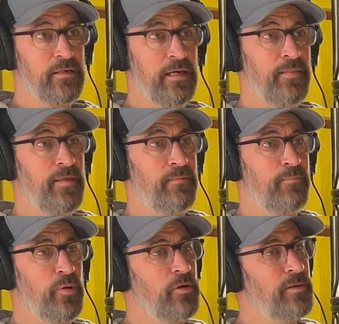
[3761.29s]
and then
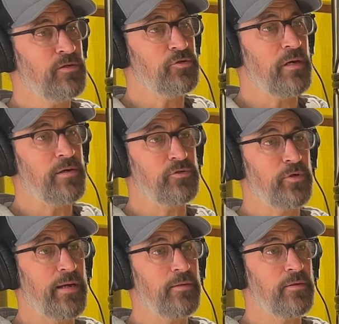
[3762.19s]
put them in a truck or
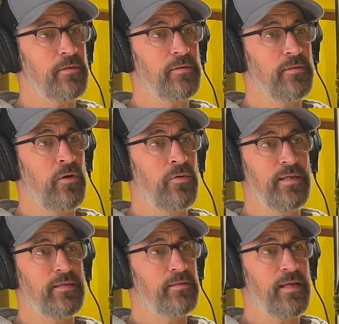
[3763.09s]
trailer only
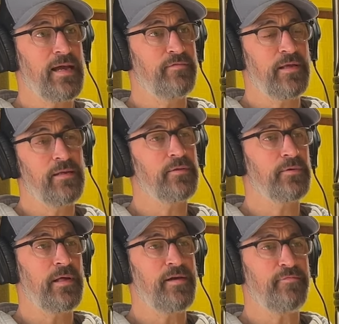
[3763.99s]
to have the end of their
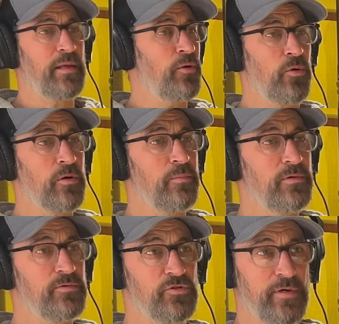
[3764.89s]
life be horrible,
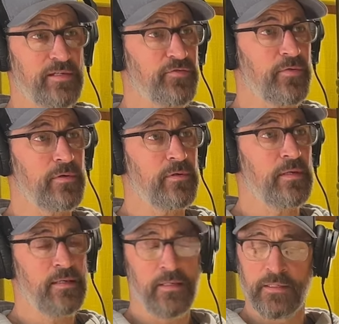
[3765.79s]
stressful,
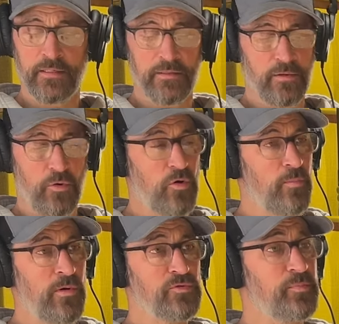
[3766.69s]
hormones